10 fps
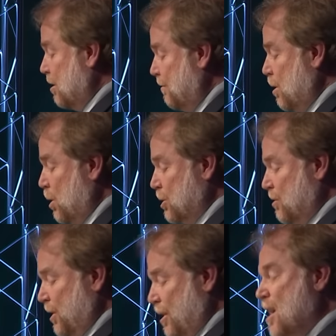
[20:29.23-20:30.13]
the
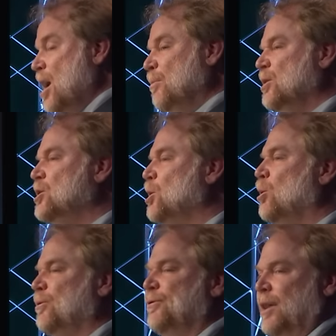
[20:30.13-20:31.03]
photosphere. But a
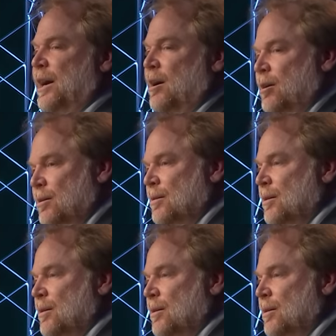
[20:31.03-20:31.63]
solar flare